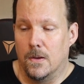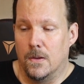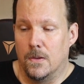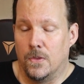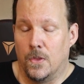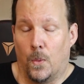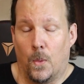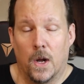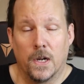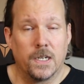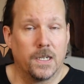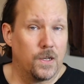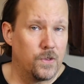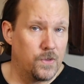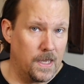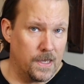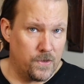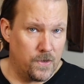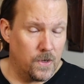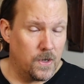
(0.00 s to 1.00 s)
wanting
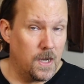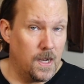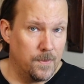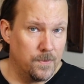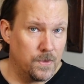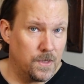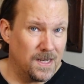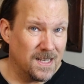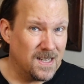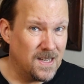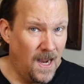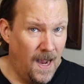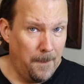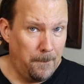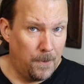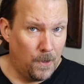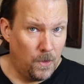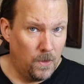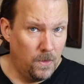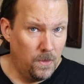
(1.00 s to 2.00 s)
disaster comes in a
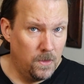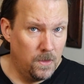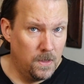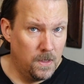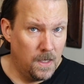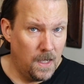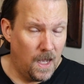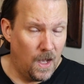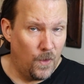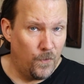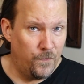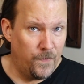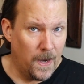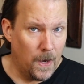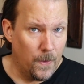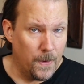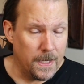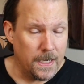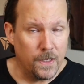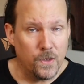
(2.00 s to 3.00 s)
couple of
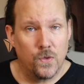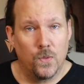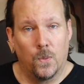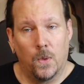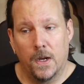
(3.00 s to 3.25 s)
variants.